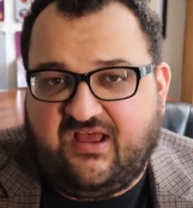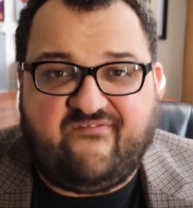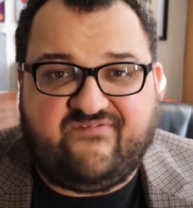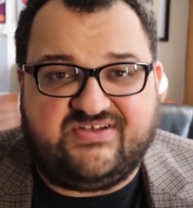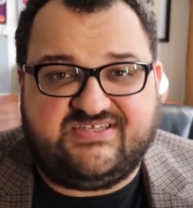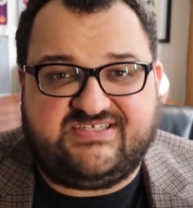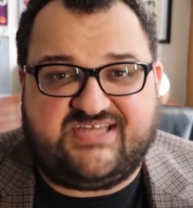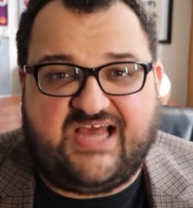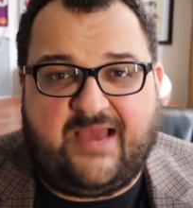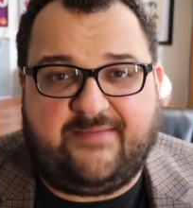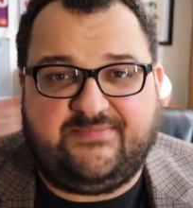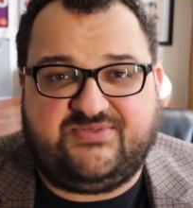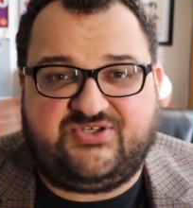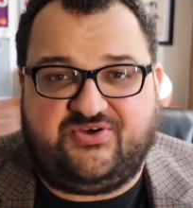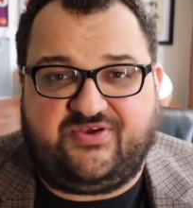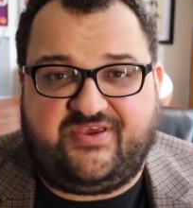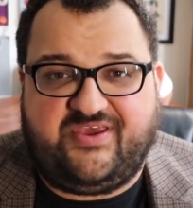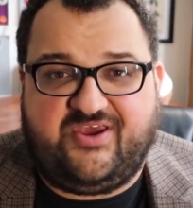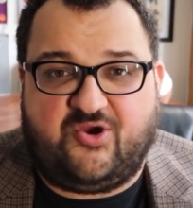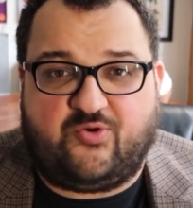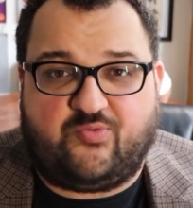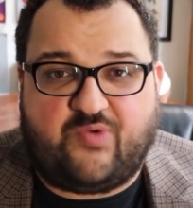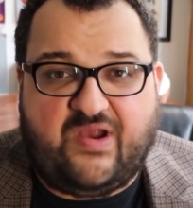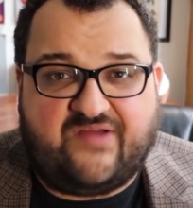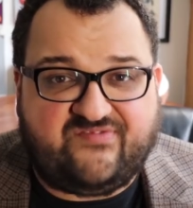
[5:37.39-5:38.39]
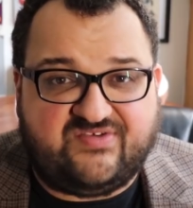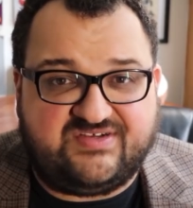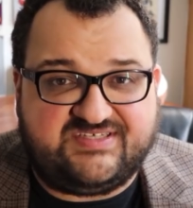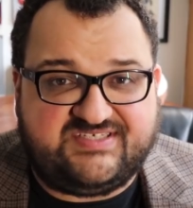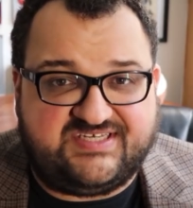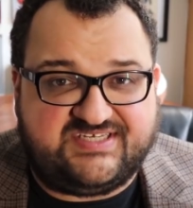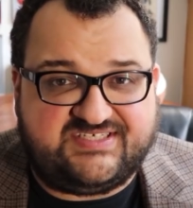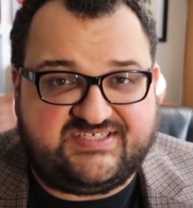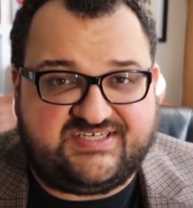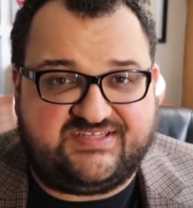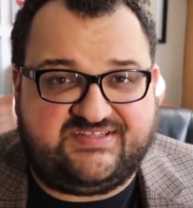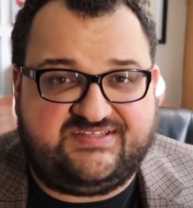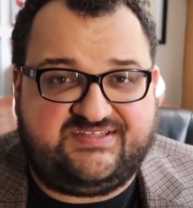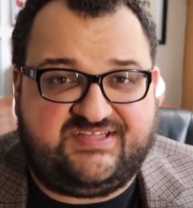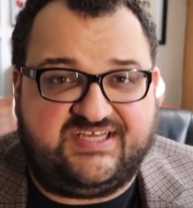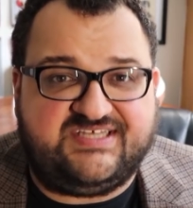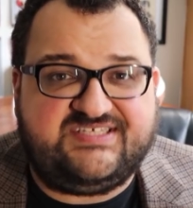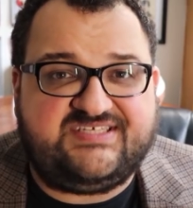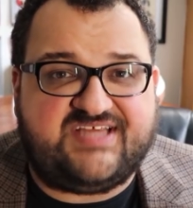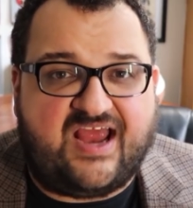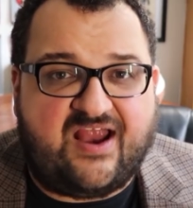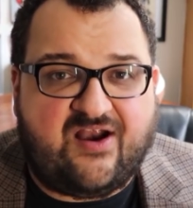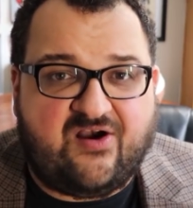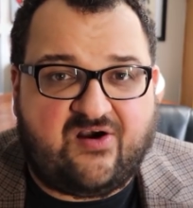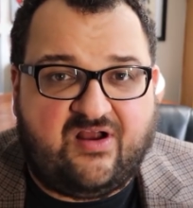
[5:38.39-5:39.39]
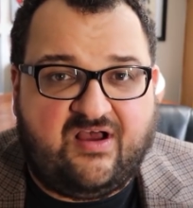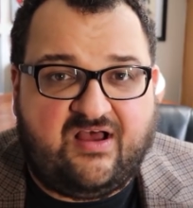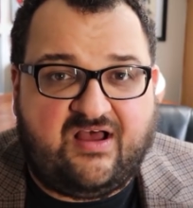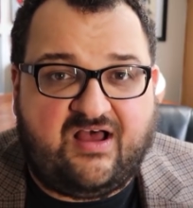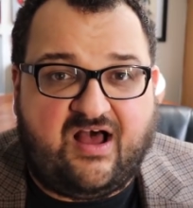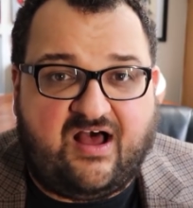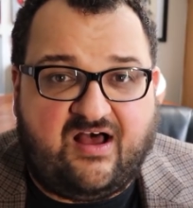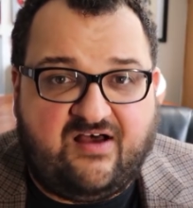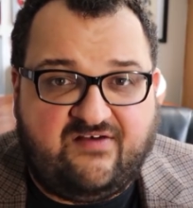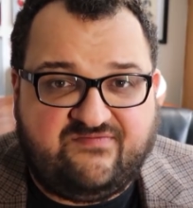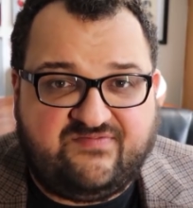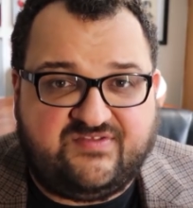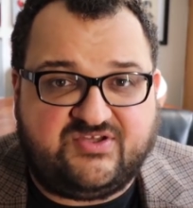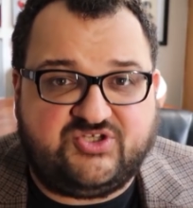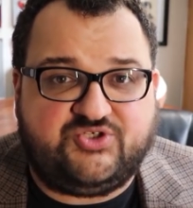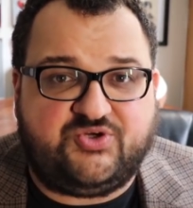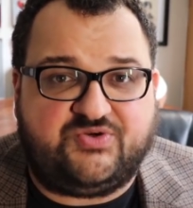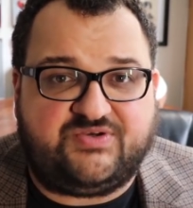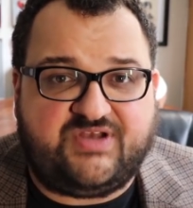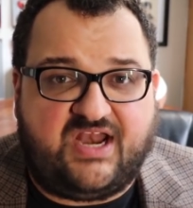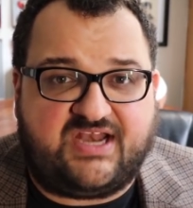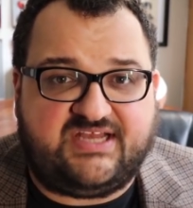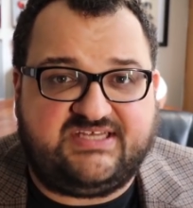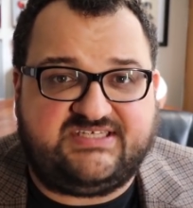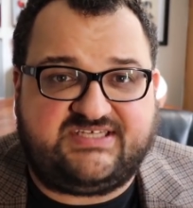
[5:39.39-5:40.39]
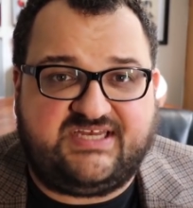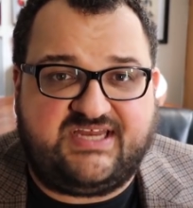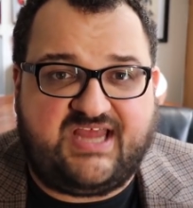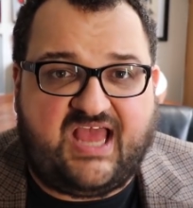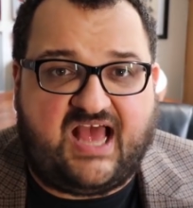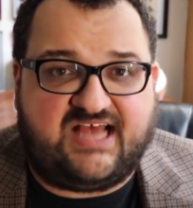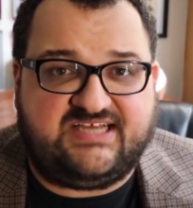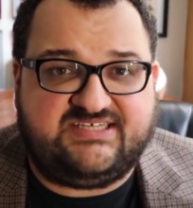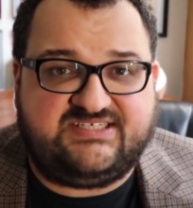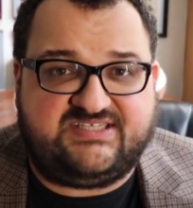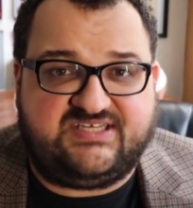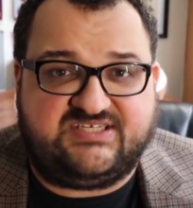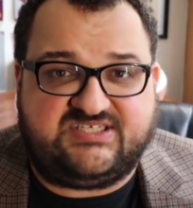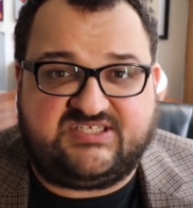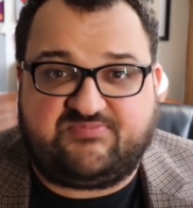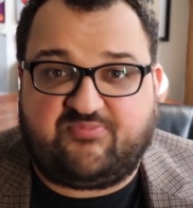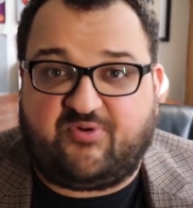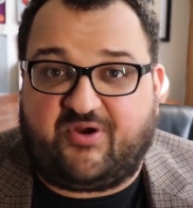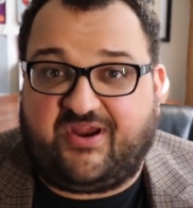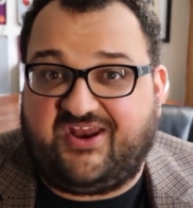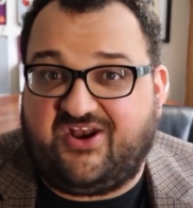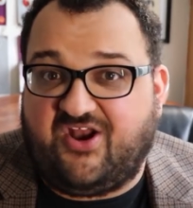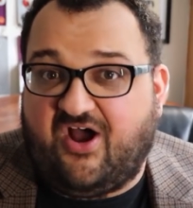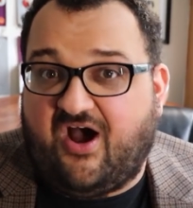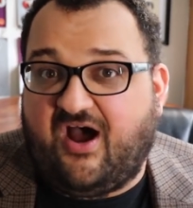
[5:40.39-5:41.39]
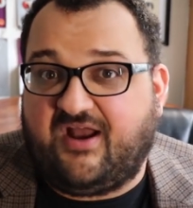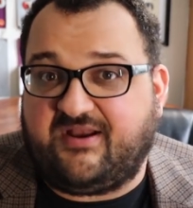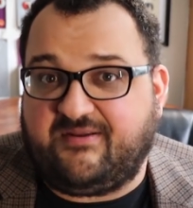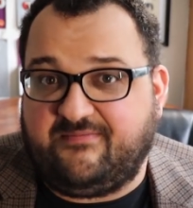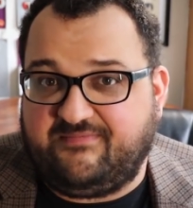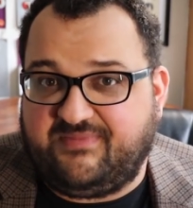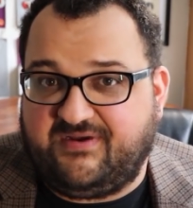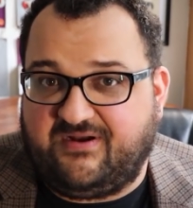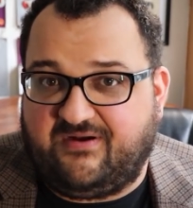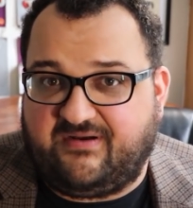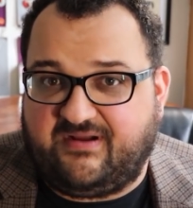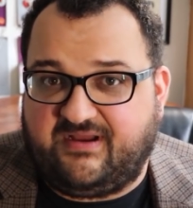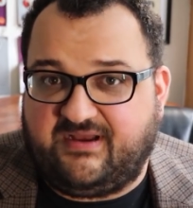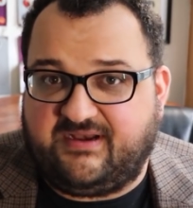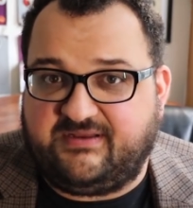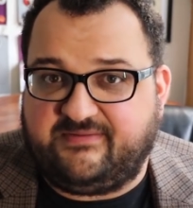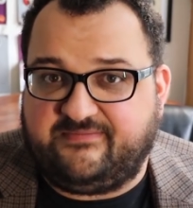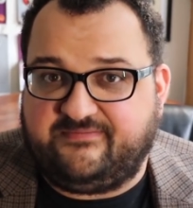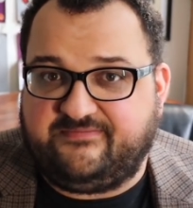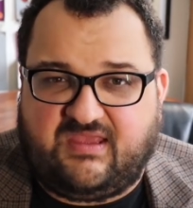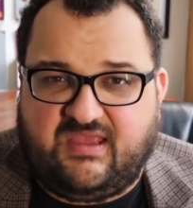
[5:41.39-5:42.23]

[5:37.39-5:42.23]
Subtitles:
Oftentimes you'll hear references to this era of the Zhou dynasty as the spring and autumn period.